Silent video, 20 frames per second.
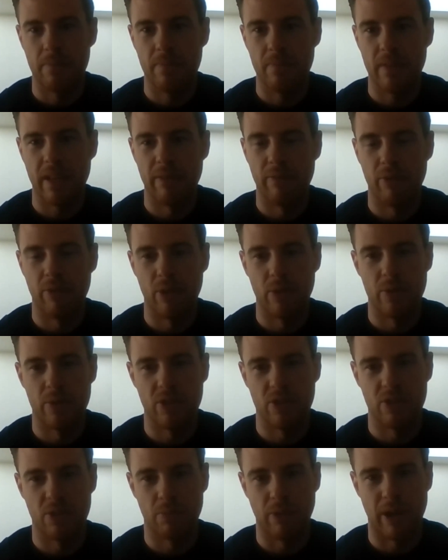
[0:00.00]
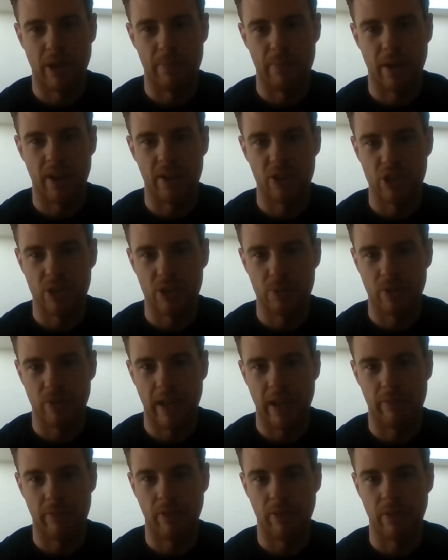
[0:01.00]
influencers or brand partnerships on
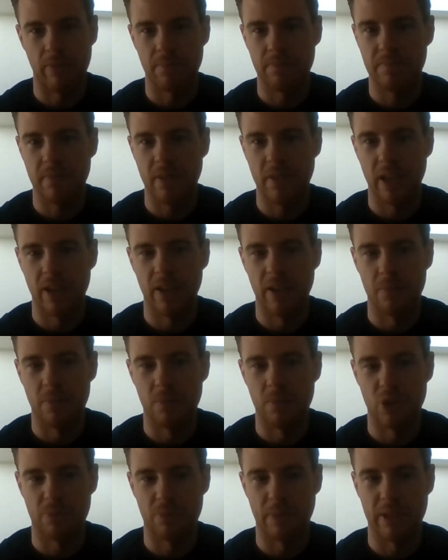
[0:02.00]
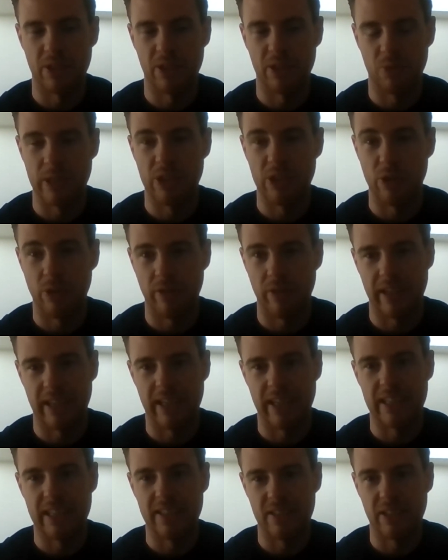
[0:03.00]
that front, just because we do think it
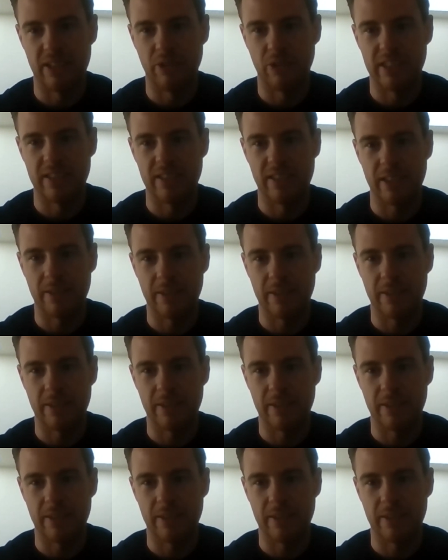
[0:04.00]
is decreasing.